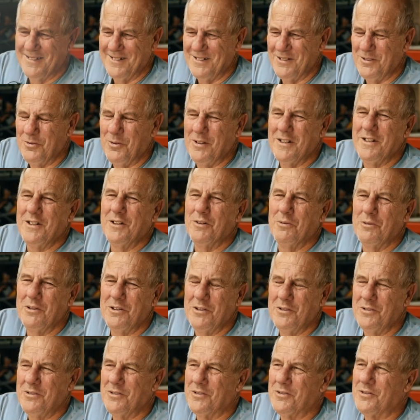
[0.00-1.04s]
20 year
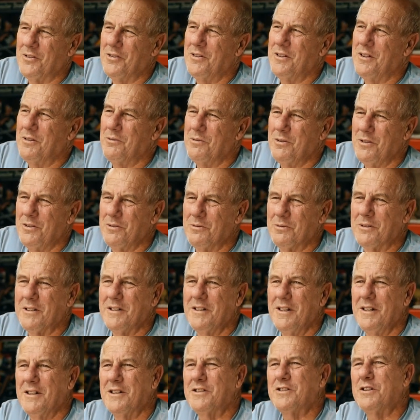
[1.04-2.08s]
reunion, 30 year reunion.
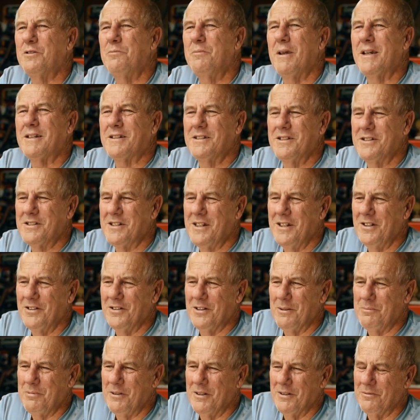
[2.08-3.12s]
Gonna, let's come back to this
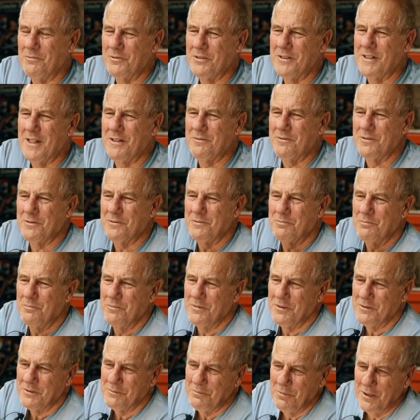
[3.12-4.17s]
hill up here. Let's have,
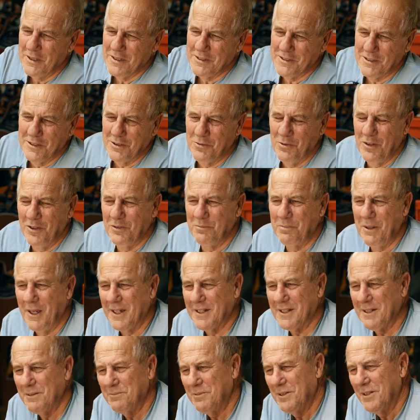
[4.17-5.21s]
let's bring us a 12
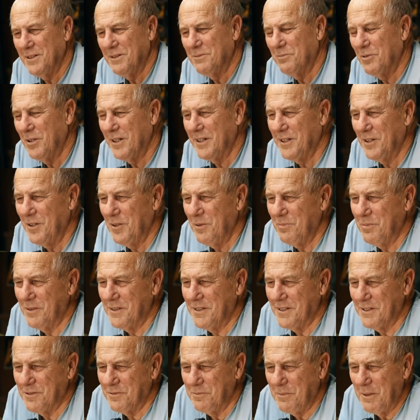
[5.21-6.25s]
pack up here and break it
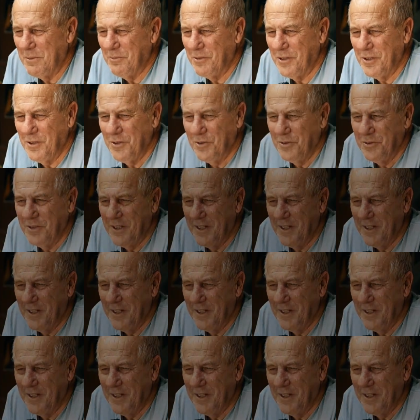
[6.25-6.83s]
open. Just remember the old